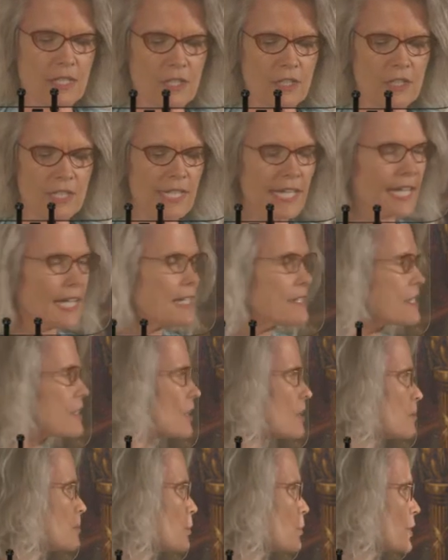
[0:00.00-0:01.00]
Could I ask
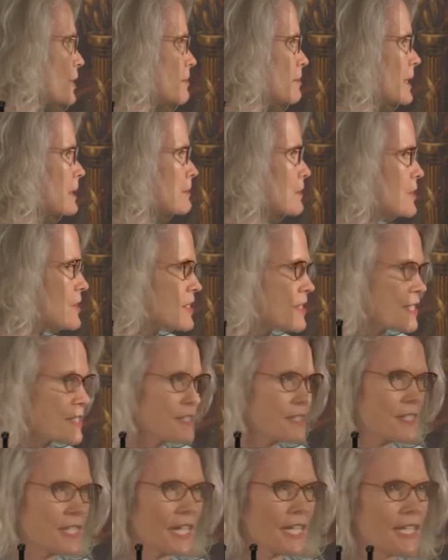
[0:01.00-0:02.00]
our board members to
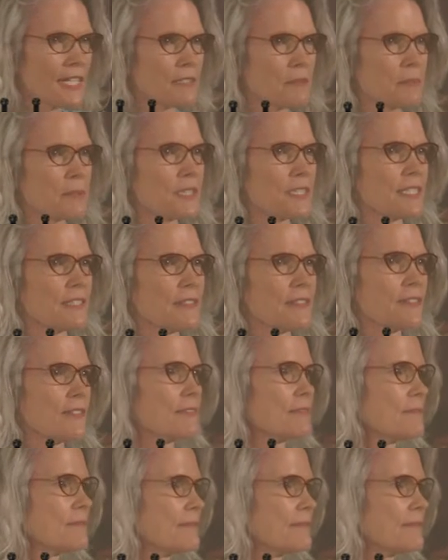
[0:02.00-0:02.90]
stand, please?